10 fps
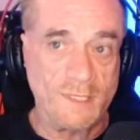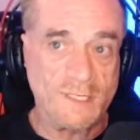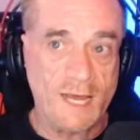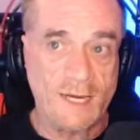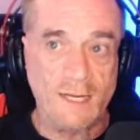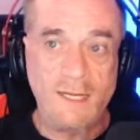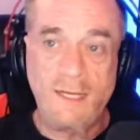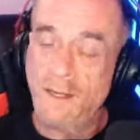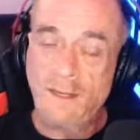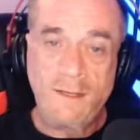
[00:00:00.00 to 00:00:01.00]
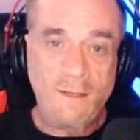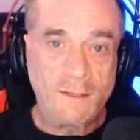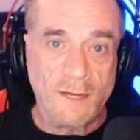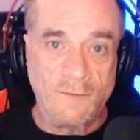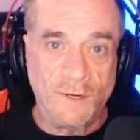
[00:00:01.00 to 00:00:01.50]
Sadly,
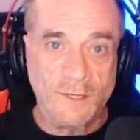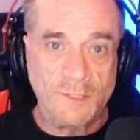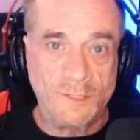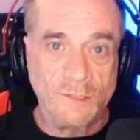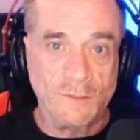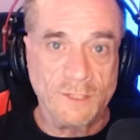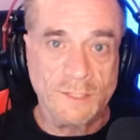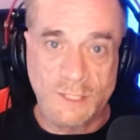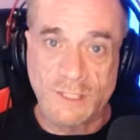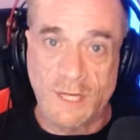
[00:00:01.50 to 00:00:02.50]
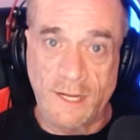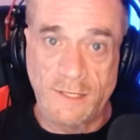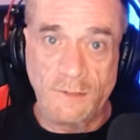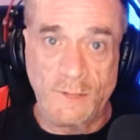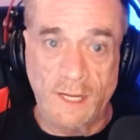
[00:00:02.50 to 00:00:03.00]
I've read the stories, just like
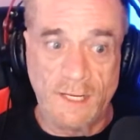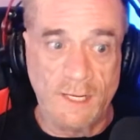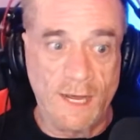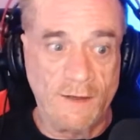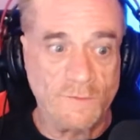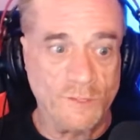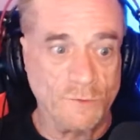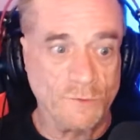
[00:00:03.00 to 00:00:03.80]
you likely have too.